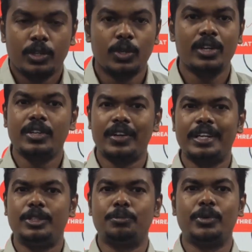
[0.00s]
Don't
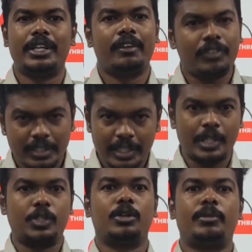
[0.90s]
try to put everything
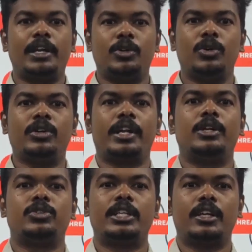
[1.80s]
into your mind. Don't try
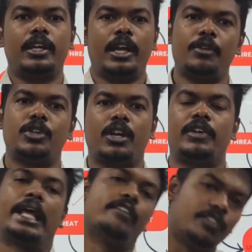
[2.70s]
to think I have to
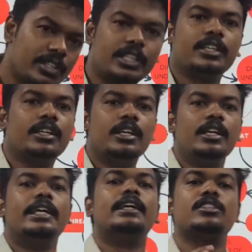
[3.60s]
cover
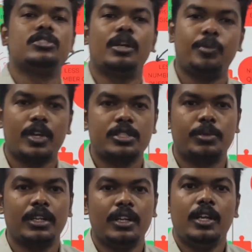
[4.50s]
everything. It is not
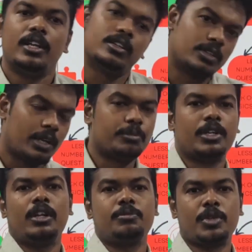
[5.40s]
possible.
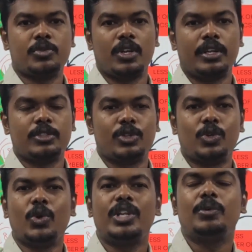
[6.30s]
I'm so sorry. So
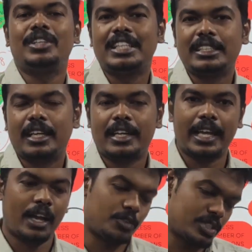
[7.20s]
don't even think that I
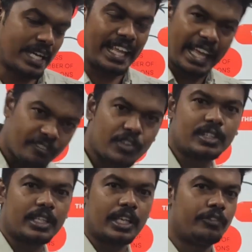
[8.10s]
have to study
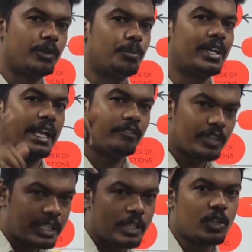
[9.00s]
everything. If you put
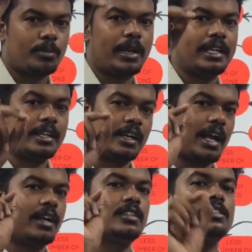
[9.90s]
everything in your mind, it will
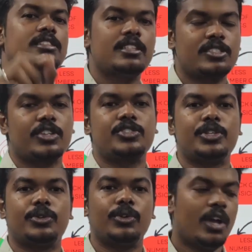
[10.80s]
unnecessarily
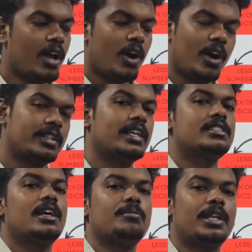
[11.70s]
stress you. On the
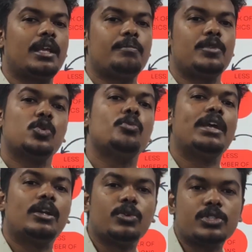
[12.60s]
exam time, you
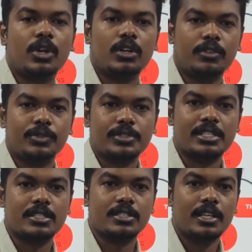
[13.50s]
may lose a lot of
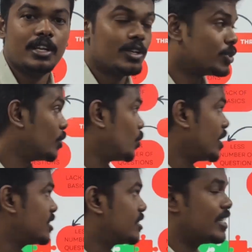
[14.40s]
questions. So
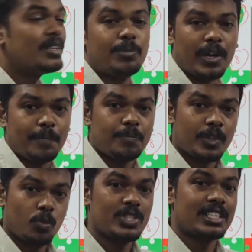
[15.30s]
what is the threat
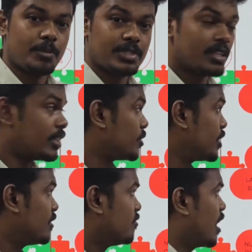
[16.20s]
part? Which comes under it? You
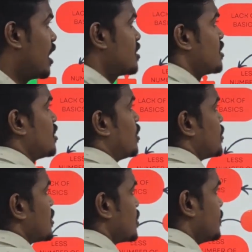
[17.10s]
see, vast
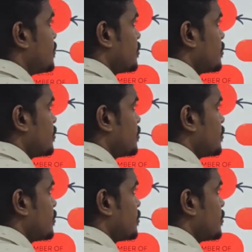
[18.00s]
syllabus.